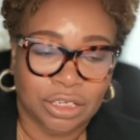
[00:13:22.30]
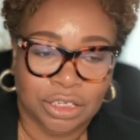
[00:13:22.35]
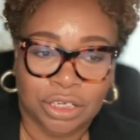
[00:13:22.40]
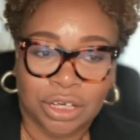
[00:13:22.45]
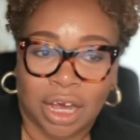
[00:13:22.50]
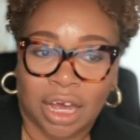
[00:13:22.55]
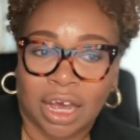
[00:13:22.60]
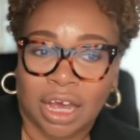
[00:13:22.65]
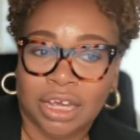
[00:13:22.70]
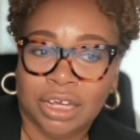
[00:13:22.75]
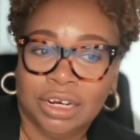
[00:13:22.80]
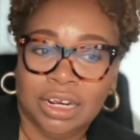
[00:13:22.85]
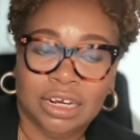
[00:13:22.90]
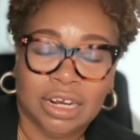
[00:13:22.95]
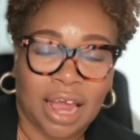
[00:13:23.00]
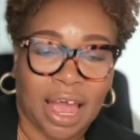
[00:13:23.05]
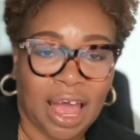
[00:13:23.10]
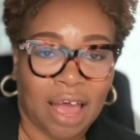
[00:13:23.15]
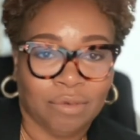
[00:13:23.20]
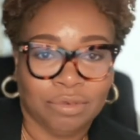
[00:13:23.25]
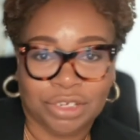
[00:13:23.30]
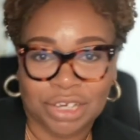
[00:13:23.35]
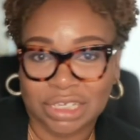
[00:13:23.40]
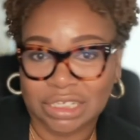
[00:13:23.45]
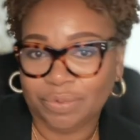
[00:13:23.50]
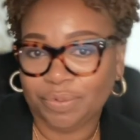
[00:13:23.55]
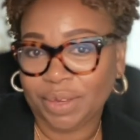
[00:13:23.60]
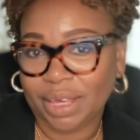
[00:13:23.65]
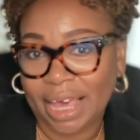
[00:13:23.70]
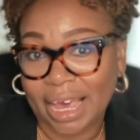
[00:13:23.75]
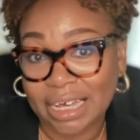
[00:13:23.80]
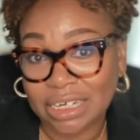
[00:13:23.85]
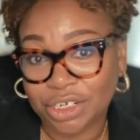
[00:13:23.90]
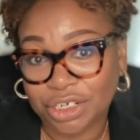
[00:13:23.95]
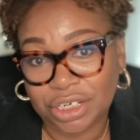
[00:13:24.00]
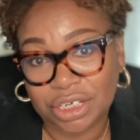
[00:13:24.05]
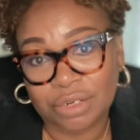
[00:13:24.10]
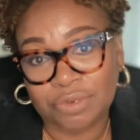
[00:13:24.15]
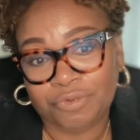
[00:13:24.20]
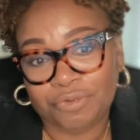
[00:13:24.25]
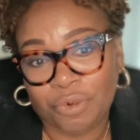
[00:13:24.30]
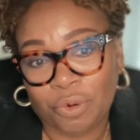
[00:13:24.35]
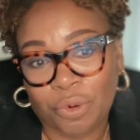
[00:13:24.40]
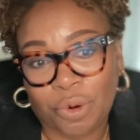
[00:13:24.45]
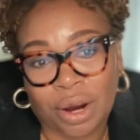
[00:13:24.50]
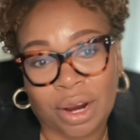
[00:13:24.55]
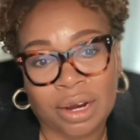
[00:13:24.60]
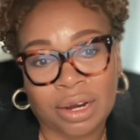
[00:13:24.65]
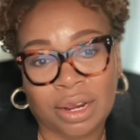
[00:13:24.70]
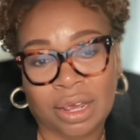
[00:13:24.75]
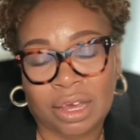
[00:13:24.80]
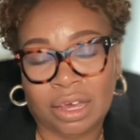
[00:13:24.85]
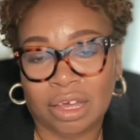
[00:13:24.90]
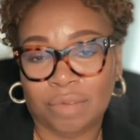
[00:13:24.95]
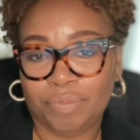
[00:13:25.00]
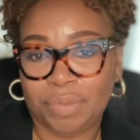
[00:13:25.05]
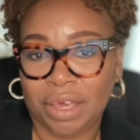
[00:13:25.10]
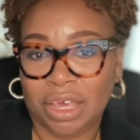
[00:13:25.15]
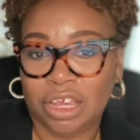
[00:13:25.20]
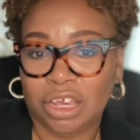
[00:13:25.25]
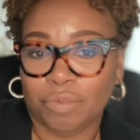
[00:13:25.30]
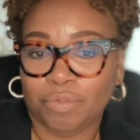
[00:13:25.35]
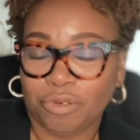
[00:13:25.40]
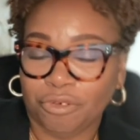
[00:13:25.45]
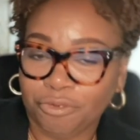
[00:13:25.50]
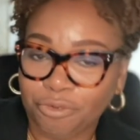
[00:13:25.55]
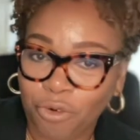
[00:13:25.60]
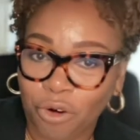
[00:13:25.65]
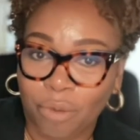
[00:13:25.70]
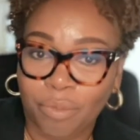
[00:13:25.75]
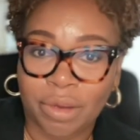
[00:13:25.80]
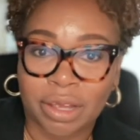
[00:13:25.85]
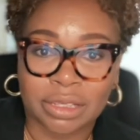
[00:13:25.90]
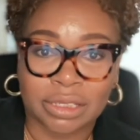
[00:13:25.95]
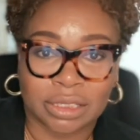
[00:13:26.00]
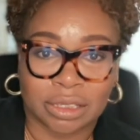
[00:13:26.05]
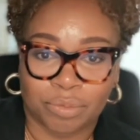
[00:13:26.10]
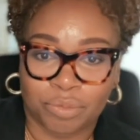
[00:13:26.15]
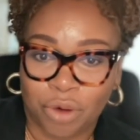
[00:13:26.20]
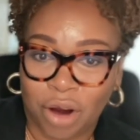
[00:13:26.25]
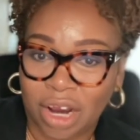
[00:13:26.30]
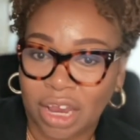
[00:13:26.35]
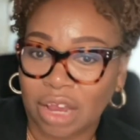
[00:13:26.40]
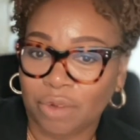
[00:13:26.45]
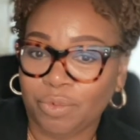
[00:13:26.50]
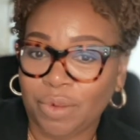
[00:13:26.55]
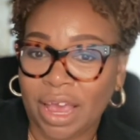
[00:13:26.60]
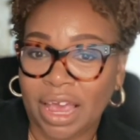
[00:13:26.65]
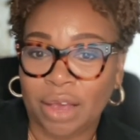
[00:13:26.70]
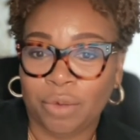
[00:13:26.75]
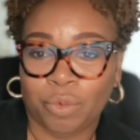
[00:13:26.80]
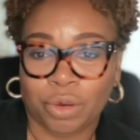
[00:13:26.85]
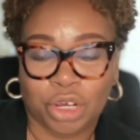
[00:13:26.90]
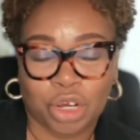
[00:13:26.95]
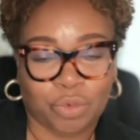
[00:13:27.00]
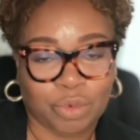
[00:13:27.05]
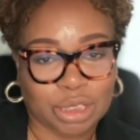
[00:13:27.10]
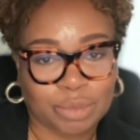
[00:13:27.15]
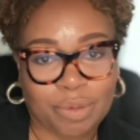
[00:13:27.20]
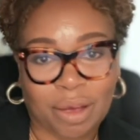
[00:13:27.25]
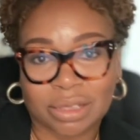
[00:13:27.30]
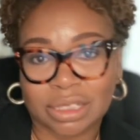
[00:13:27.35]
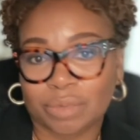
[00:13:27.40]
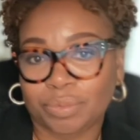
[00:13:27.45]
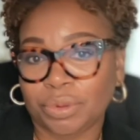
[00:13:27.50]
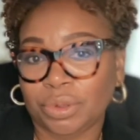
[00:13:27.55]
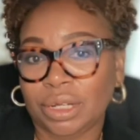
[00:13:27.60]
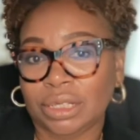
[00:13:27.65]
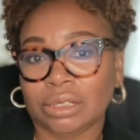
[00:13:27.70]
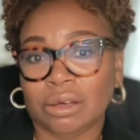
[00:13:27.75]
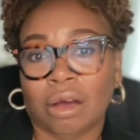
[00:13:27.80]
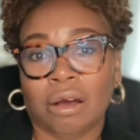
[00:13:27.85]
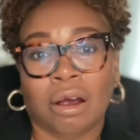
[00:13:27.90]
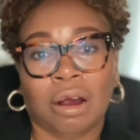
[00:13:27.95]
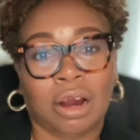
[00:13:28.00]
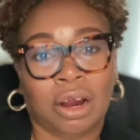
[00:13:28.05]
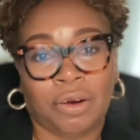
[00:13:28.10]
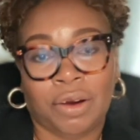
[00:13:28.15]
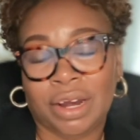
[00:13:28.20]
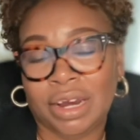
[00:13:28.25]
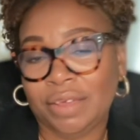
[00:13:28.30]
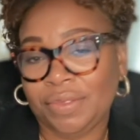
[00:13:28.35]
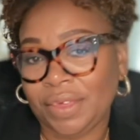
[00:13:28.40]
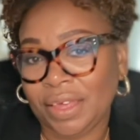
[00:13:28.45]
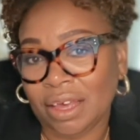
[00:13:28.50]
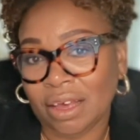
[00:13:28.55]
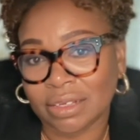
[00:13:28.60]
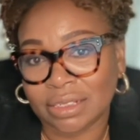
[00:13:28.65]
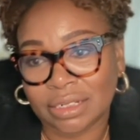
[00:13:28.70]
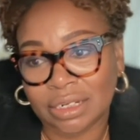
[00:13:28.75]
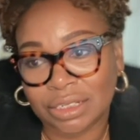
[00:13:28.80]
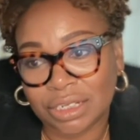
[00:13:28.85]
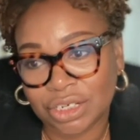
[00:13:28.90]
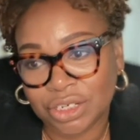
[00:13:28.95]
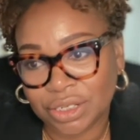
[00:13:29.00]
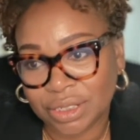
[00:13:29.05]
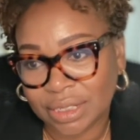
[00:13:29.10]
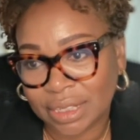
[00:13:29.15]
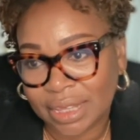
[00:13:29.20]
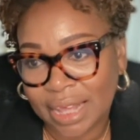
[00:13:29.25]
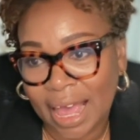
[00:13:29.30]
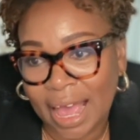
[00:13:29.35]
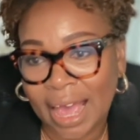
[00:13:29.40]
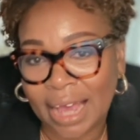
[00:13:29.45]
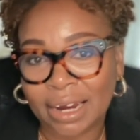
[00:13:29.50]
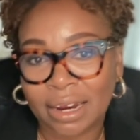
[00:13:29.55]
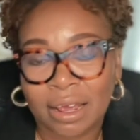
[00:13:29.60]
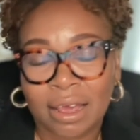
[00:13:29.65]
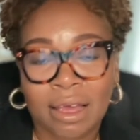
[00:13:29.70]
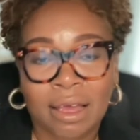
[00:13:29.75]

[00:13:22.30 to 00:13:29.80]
You need to have justification for it. It could be your performance, the market rate, what your responsibilities are, or anything else in addition to that.